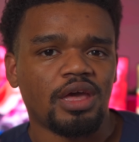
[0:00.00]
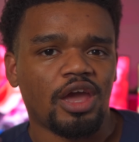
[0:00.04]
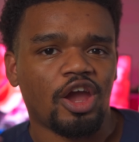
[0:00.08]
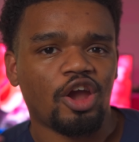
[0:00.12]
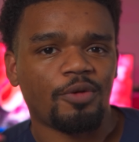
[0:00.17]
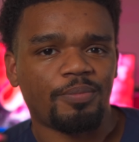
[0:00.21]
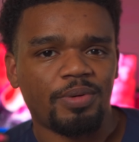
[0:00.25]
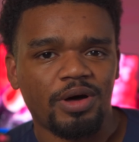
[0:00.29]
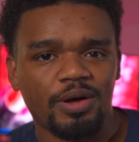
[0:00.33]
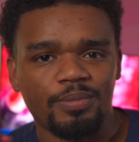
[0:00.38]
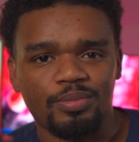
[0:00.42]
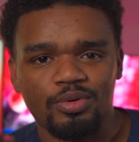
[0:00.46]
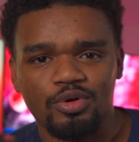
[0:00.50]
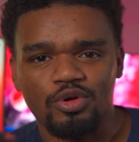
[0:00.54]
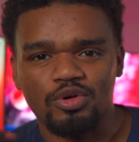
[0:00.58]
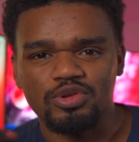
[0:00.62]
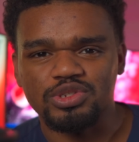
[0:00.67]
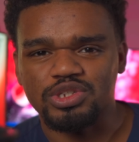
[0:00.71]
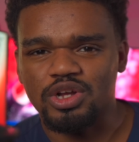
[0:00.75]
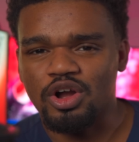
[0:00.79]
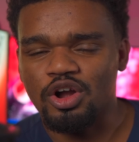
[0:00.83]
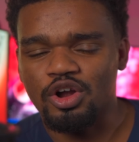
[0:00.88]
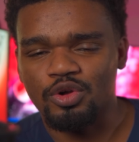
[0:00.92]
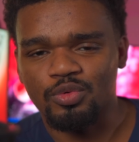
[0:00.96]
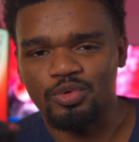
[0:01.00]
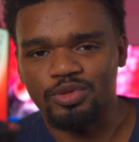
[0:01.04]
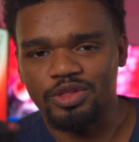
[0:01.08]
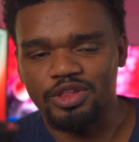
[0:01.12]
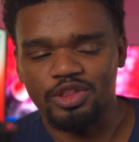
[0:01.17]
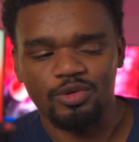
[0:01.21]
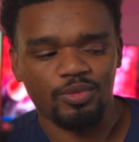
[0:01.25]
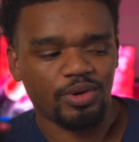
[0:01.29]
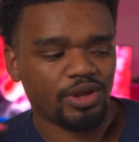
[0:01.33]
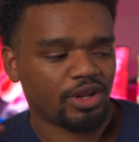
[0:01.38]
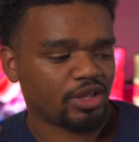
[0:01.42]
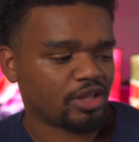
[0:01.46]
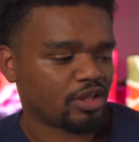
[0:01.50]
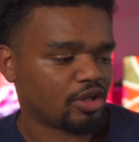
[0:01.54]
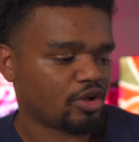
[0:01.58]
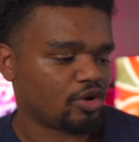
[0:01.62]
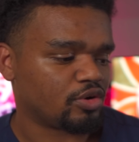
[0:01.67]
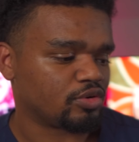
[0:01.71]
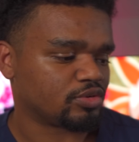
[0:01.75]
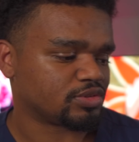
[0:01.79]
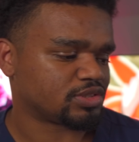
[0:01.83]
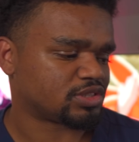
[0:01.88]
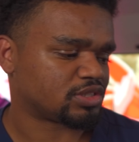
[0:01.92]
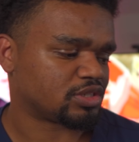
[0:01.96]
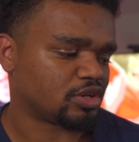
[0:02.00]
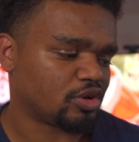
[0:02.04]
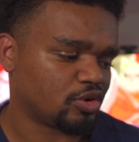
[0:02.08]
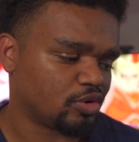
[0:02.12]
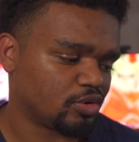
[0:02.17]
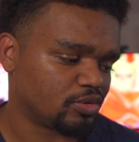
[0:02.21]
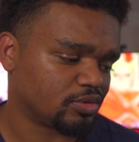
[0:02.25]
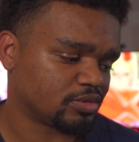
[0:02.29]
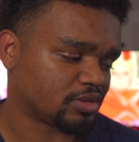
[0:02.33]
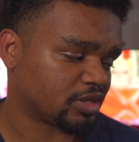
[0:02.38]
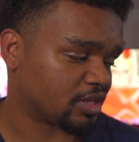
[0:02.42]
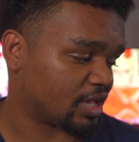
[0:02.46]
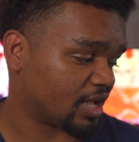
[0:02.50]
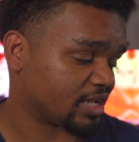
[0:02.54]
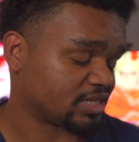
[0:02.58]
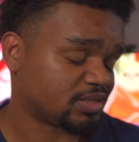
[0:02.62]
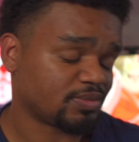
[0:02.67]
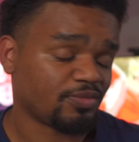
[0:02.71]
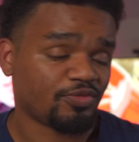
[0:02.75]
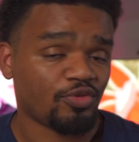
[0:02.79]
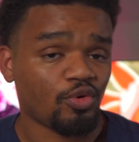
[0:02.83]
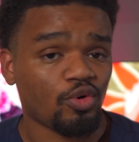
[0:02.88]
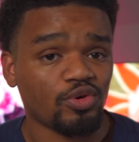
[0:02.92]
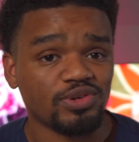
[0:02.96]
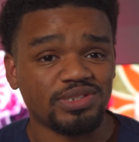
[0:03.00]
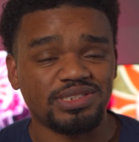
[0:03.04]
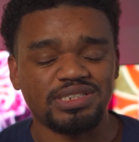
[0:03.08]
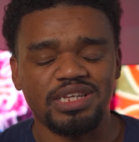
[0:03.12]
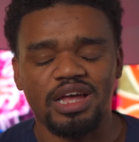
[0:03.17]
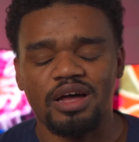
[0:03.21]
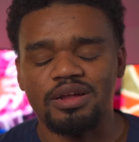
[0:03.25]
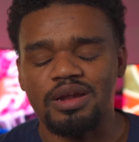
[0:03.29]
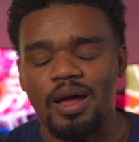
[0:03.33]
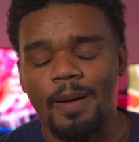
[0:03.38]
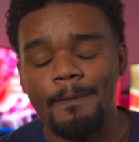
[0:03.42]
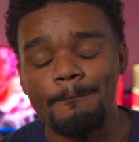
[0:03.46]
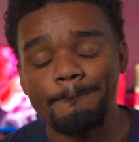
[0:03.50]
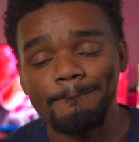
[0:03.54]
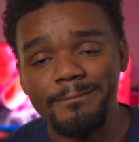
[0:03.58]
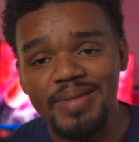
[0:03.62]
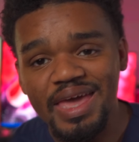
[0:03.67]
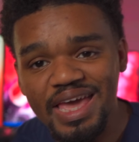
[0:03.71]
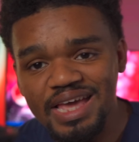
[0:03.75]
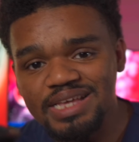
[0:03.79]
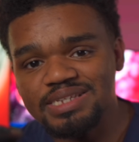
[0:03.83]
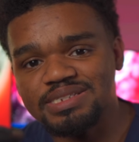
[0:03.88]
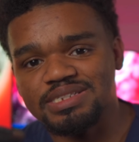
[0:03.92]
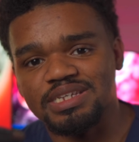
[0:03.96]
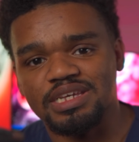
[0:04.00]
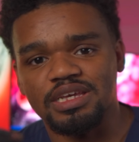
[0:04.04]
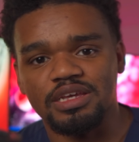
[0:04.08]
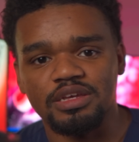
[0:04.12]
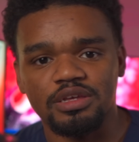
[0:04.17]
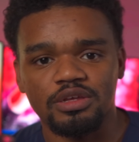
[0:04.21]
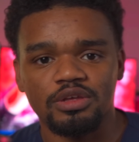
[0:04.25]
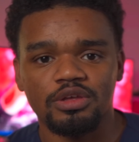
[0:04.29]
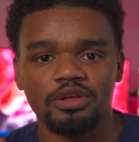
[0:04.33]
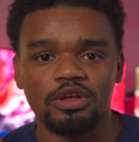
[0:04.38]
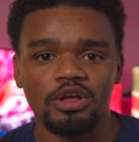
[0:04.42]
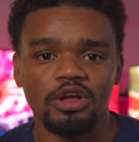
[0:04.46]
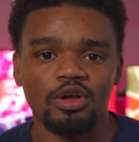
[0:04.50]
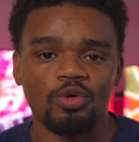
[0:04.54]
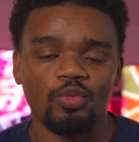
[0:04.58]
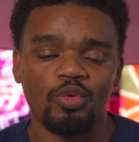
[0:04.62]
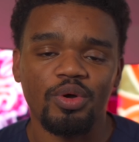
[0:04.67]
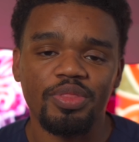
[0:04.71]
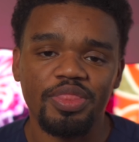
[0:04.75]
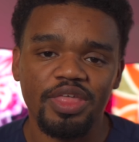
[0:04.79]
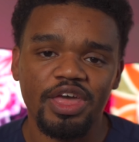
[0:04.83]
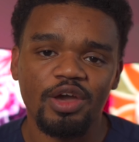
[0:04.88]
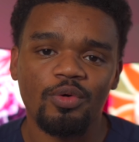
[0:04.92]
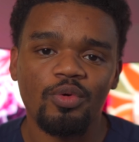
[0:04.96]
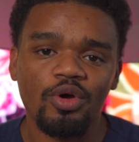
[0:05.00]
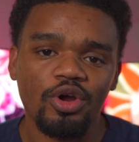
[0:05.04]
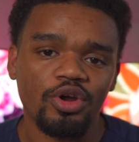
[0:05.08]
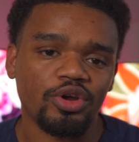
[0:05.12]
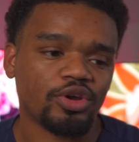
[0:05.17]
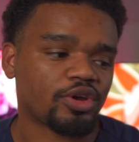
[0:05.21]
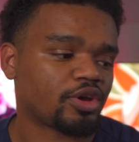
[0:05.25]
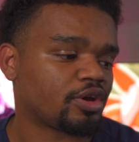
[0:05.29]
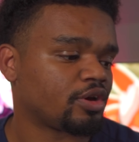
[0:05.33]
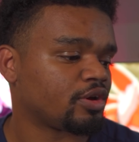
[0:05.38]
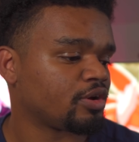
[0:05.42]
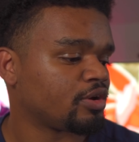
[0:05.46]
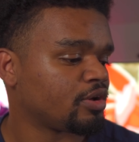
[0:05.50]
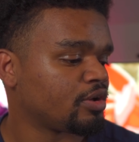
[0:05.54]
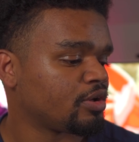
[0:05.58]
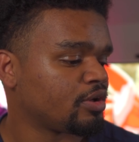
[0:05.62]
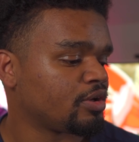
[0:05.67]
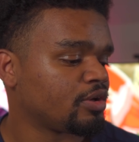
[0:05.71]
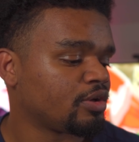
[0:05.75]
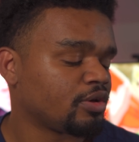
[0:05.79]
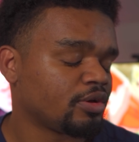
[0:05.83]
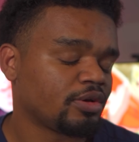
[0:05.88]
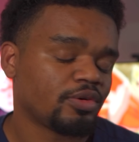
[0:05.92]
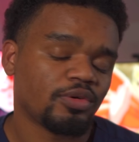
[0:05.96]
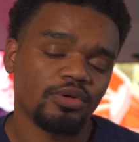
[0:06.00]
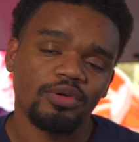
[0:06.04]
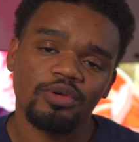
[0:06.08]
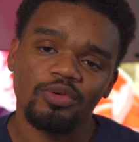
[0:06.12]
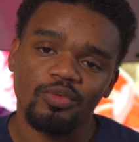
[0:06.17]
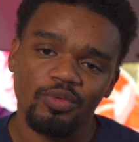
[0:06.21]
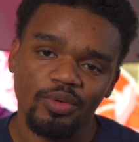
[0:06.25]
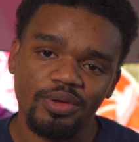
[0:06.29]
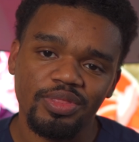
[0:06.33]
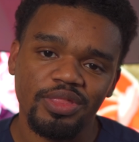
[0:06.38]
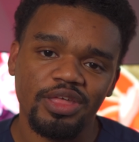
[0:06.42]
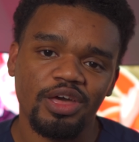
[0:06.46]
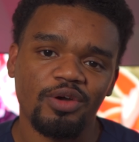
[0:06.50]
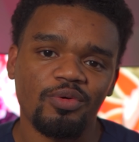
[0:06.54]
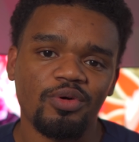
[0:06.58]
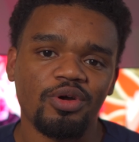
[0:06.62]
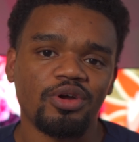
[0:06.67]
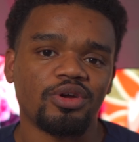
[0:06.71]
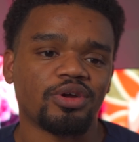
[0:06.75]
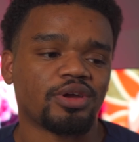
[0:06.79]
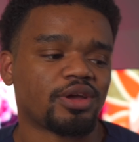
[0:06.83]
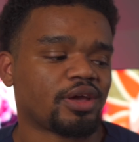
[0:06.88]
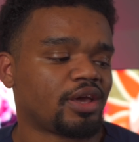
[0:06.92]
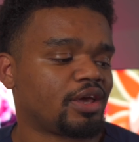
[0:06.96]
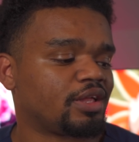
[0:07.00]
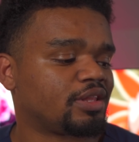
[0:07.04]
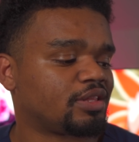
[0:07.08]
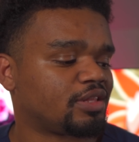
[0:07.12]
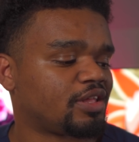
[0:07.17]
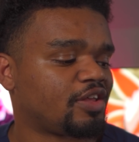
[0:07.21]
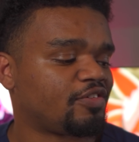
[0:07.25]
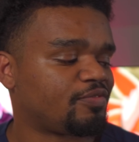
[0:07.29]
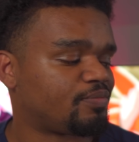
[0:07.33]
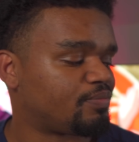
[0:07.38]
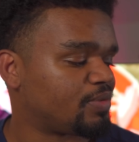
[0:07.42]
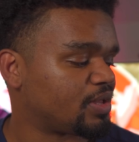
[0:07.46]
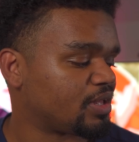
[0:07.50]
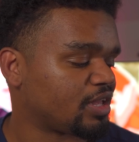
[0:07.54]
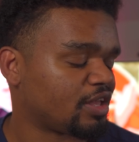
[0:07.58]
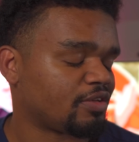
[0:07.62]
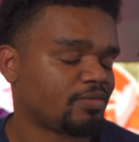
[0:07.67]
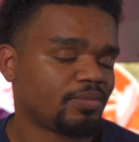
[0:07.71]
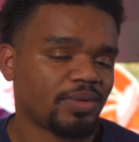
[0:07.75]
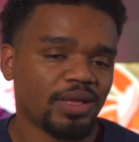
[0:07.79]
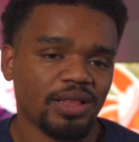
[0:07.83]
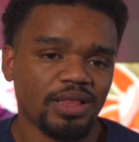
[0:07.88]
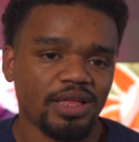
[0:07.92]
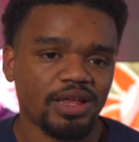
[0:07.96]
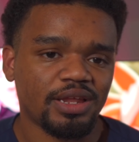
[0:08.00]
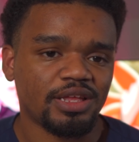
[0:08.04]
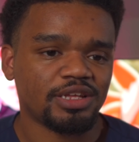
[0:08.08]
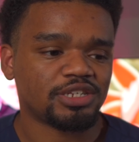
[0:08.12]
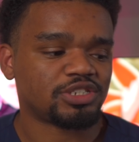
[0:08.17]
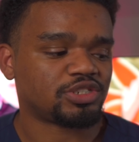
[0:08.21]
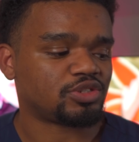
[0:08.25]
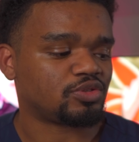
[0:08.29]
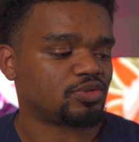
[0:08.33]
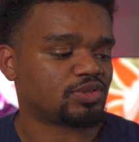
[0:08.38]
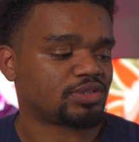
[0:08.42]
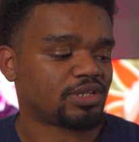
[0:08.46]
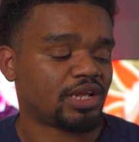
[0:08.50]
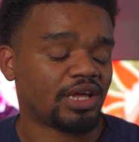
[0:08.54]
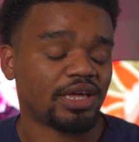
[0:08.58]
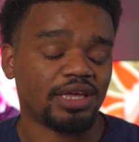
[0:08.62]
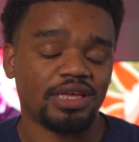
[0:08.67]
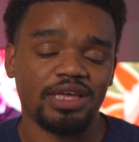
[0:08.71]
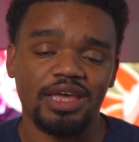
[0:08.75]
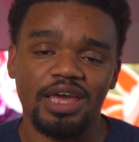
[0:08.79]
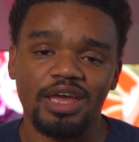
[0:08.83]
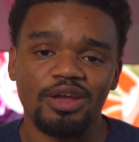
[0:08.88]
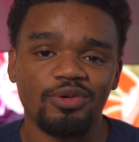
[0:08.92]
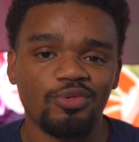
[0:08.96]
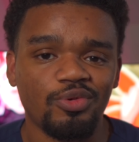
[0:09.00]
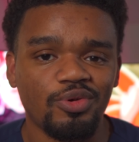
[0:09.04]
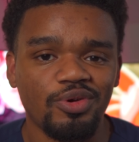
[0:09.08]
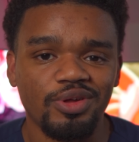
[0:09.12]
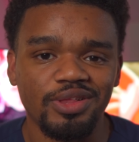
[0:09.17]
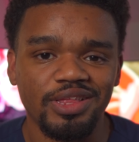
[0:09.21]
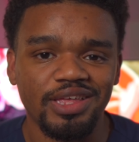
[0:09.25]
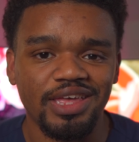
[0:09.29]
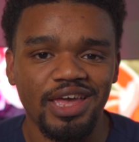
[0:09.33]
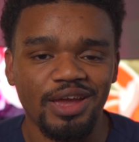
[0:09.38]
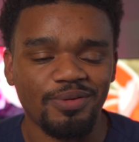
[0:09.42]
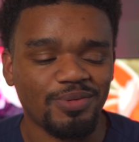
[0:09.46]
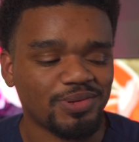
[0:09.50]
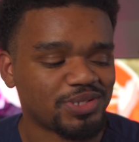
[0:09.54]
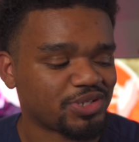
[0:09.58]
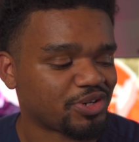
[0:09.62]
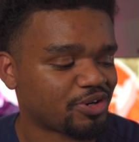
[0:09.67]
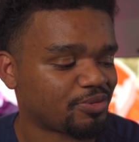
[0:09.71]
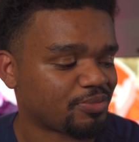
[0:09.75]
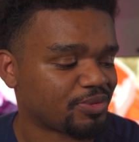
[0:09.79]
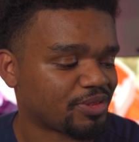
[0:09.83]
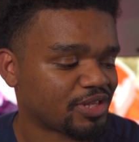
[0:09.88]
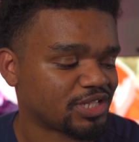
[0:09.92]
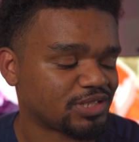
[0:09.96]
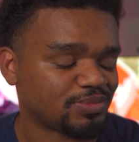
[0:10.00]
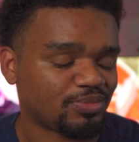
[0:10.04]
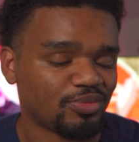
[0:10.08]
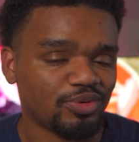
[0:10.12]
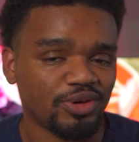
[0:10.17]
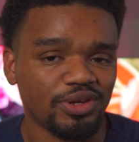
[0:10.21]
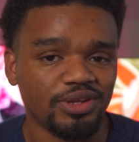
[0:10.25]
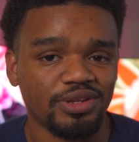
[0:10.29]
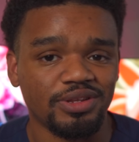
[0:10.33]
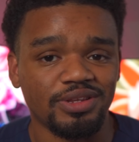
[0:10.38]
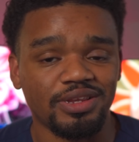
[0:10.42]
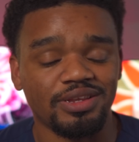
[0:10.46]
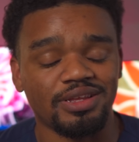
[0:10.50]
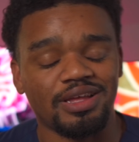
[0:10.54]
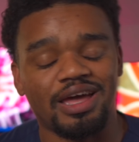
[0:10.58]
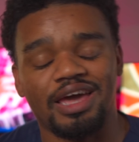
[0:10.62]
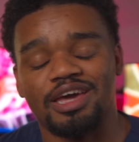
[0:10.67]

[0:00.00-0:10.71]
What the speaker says: Airpod Pros aren't really the way to go. So the XM4s sound amazing when they work. And they've been giving me a lot of issues, and I can't return them at this point.